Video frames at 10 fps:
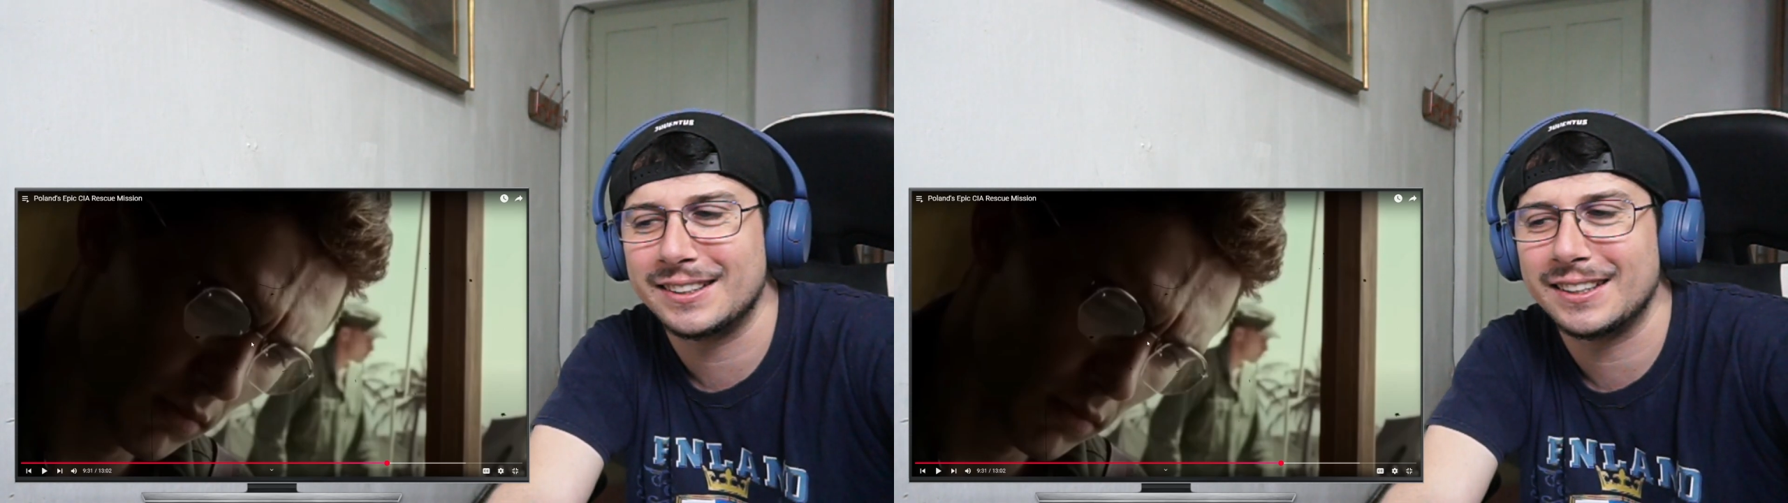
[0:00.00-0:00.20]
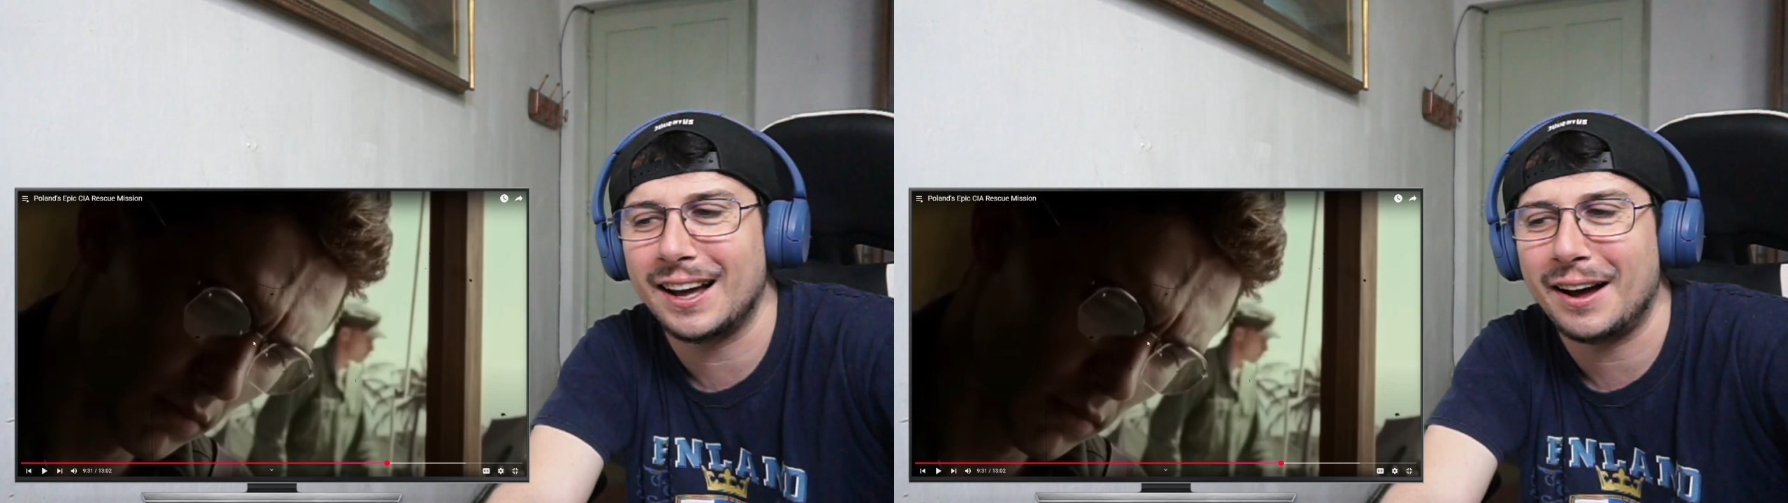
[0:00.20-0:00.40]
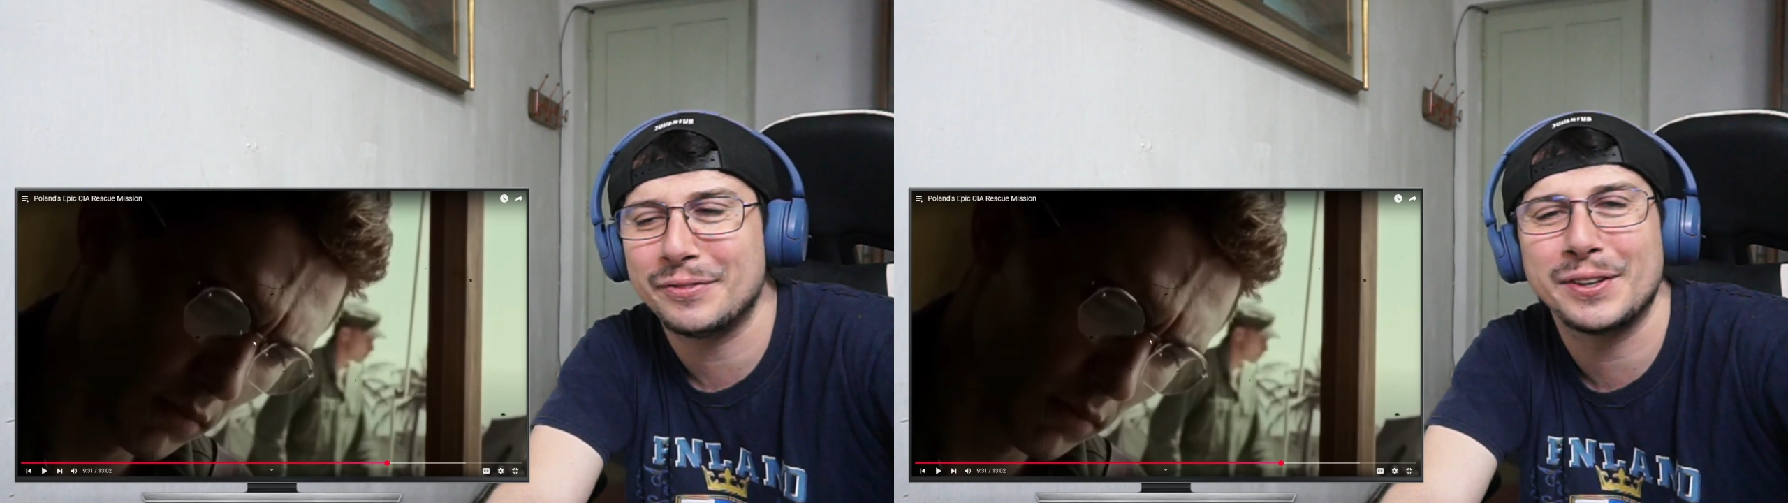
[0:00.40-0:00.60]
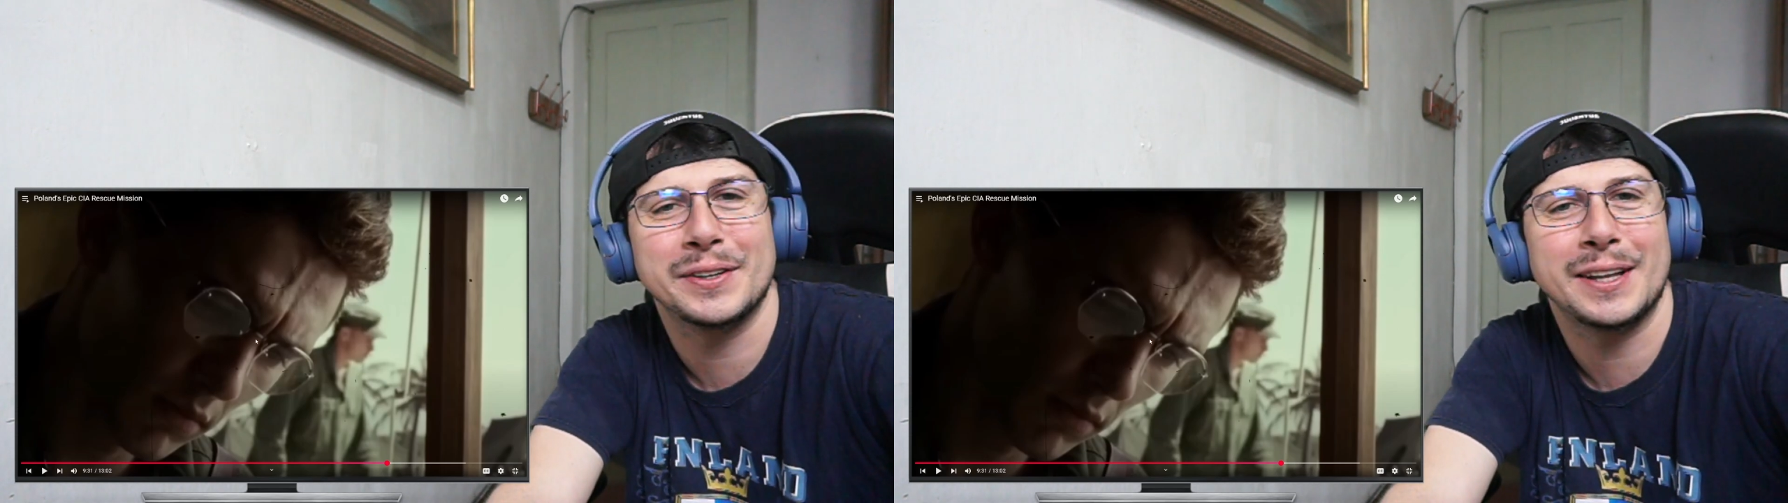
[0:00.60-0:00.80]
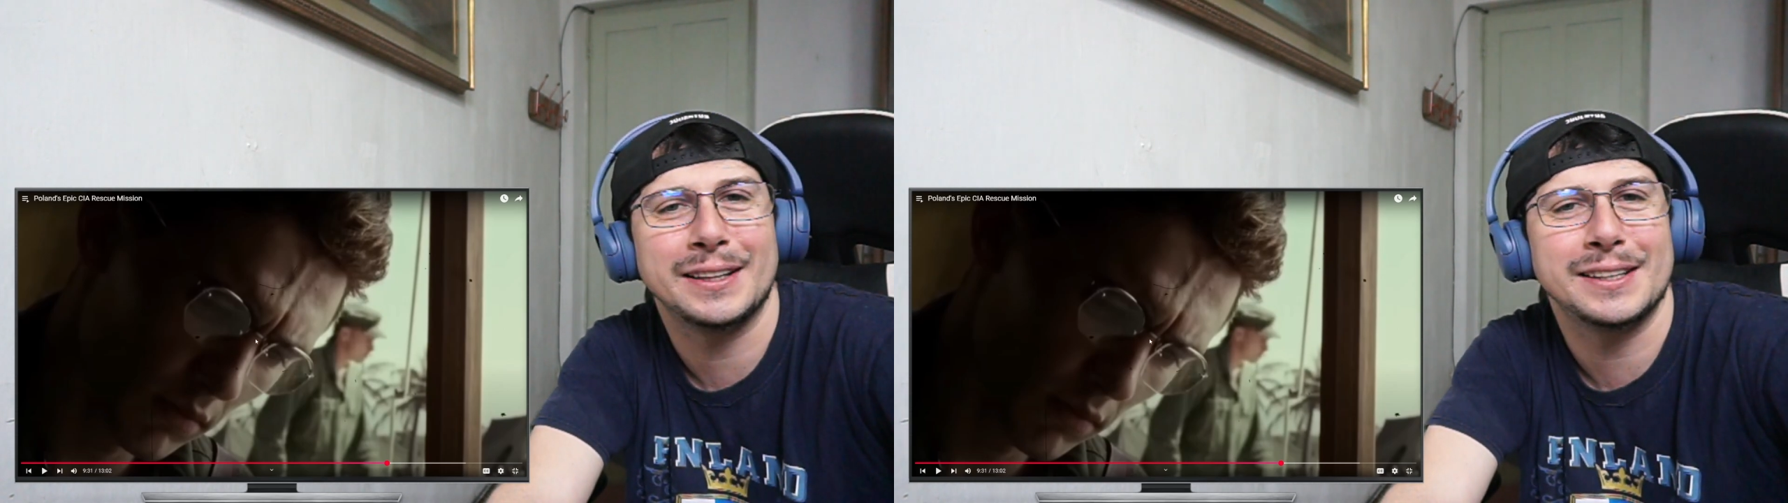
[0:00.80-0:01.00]
after
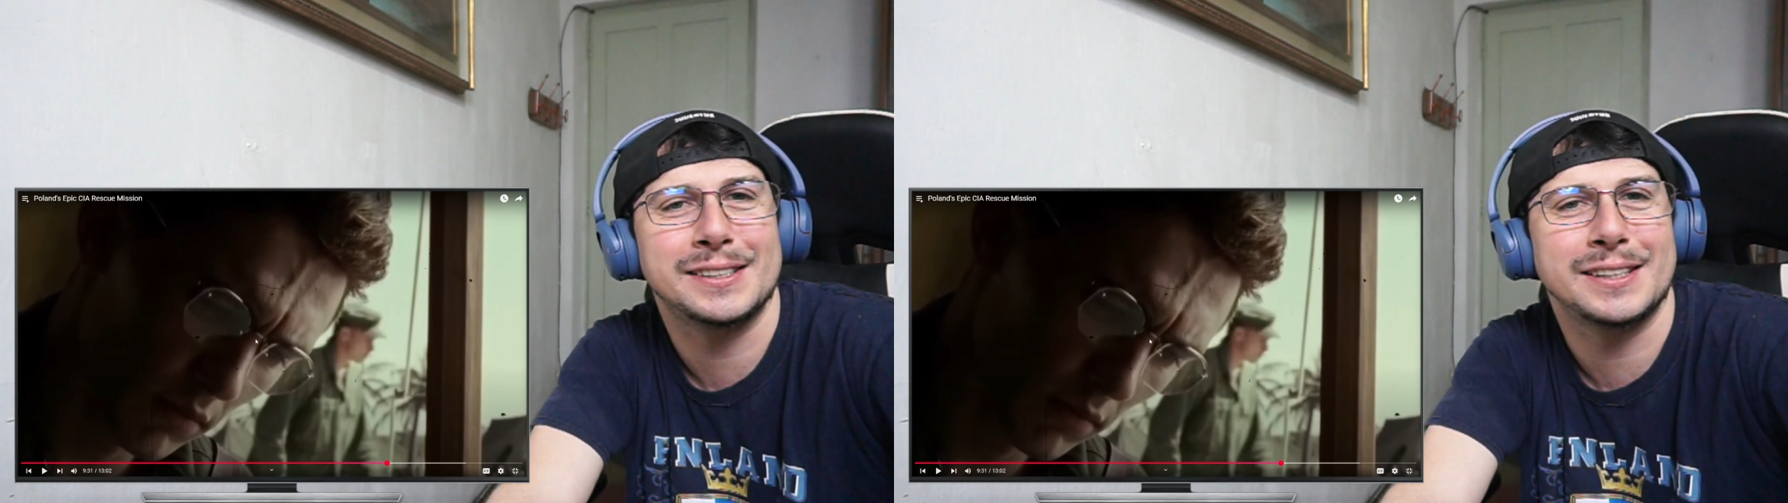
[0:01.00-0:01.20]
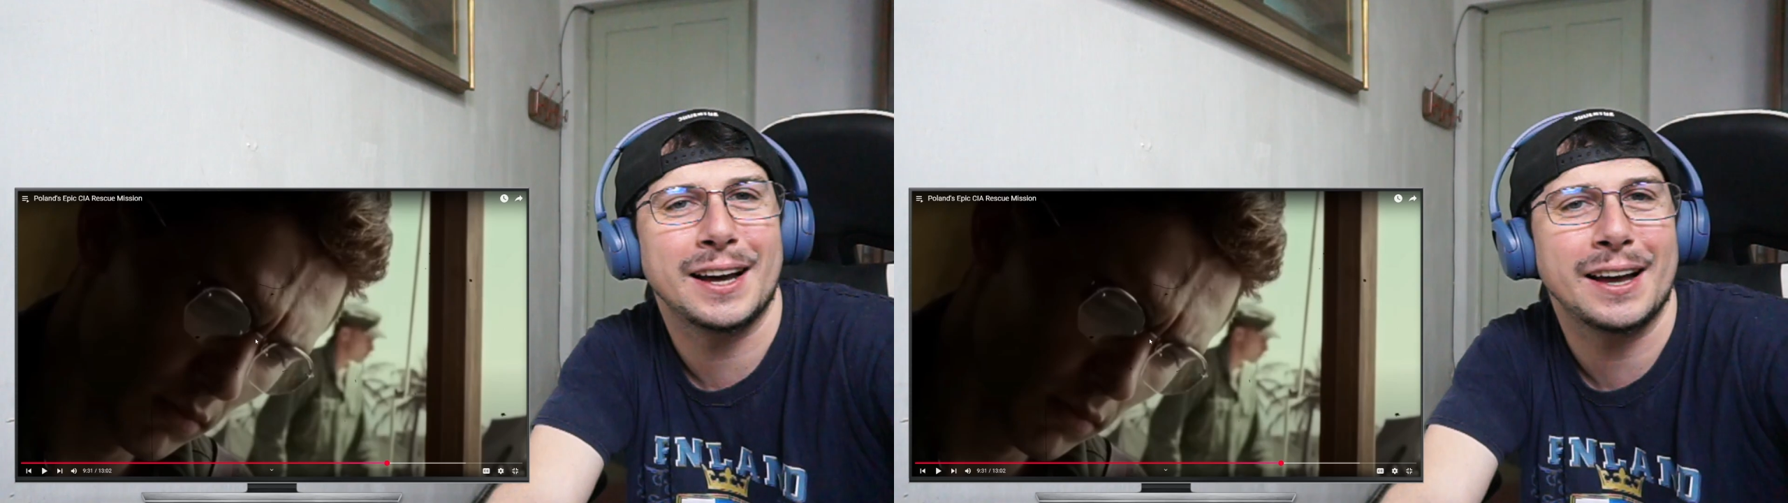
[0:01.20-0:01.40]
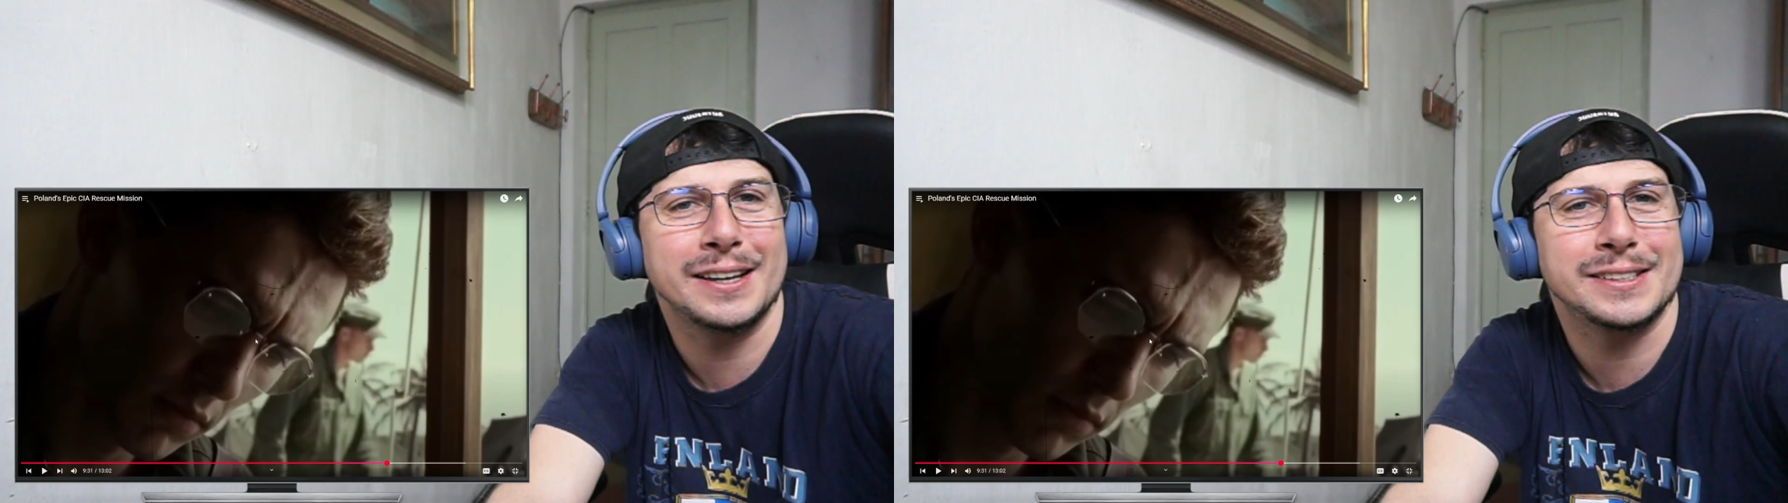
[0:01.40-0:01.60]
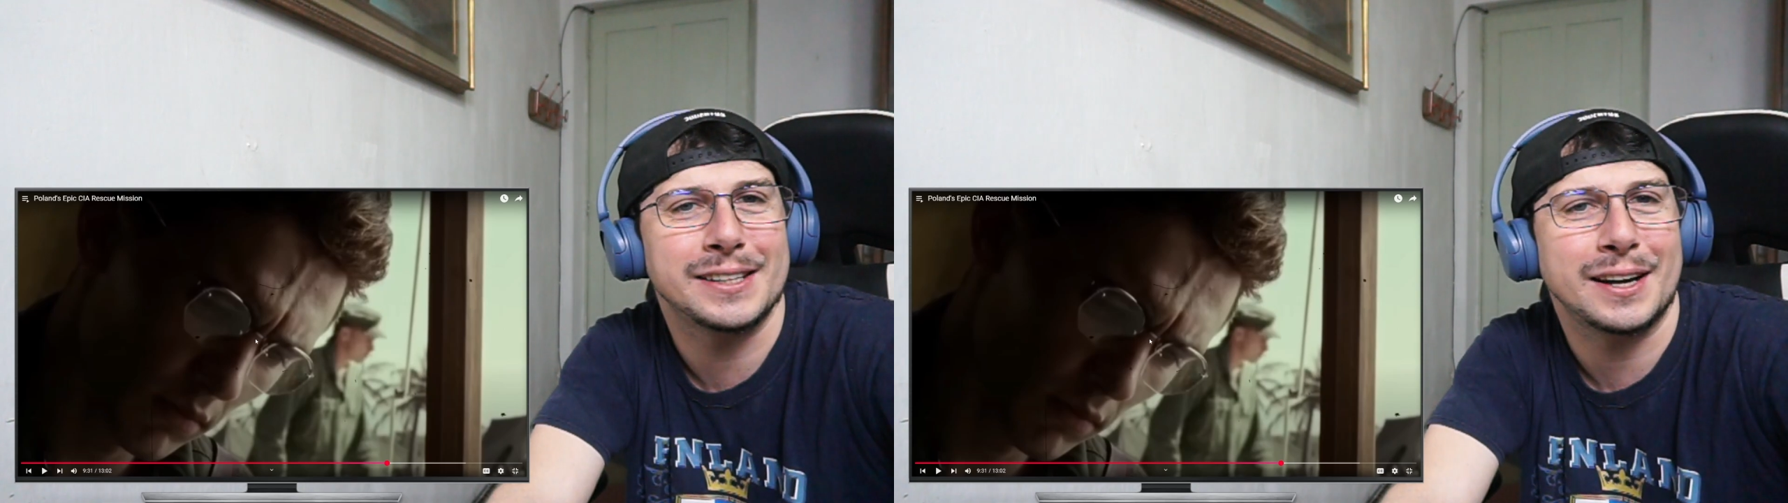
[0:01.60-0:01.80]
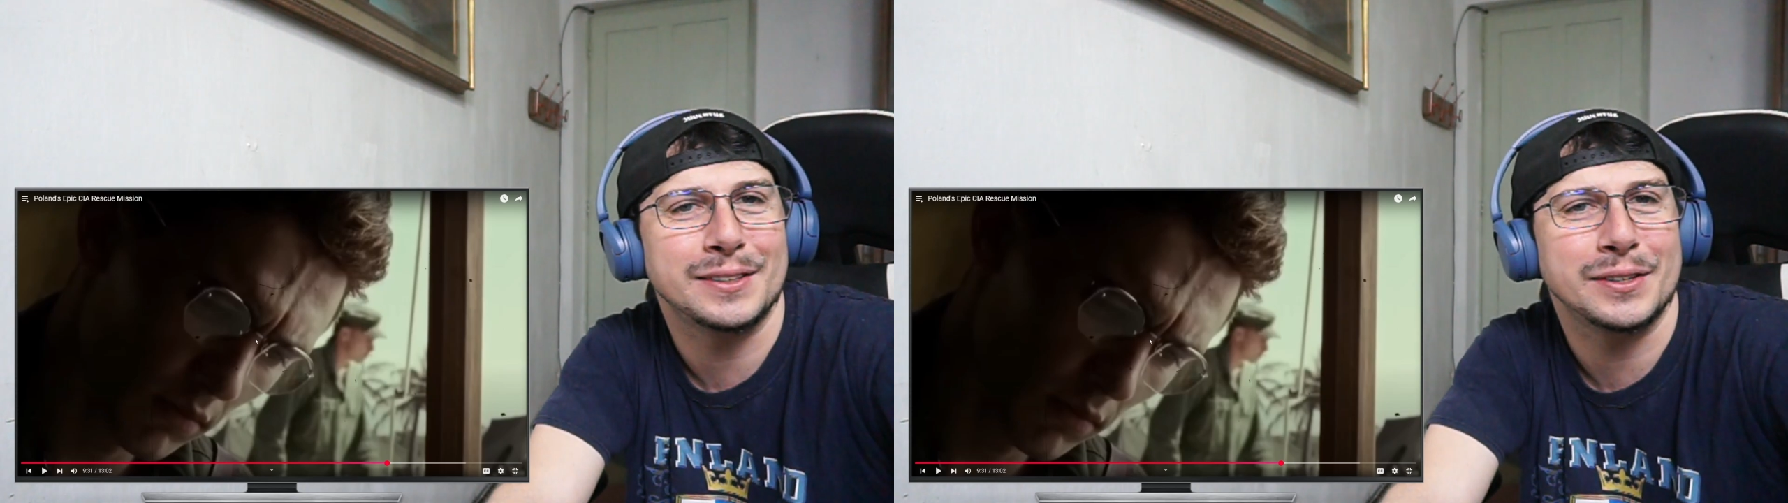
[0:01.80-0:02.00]
that the CIA
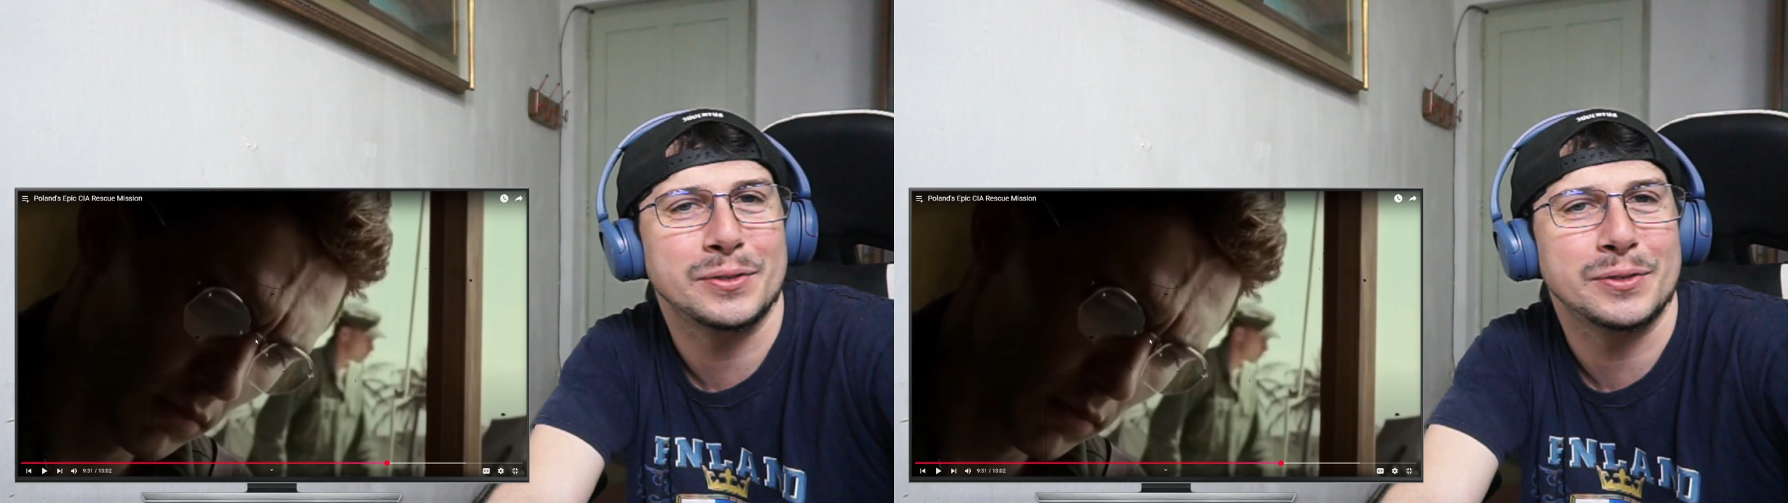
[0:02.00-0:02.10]
started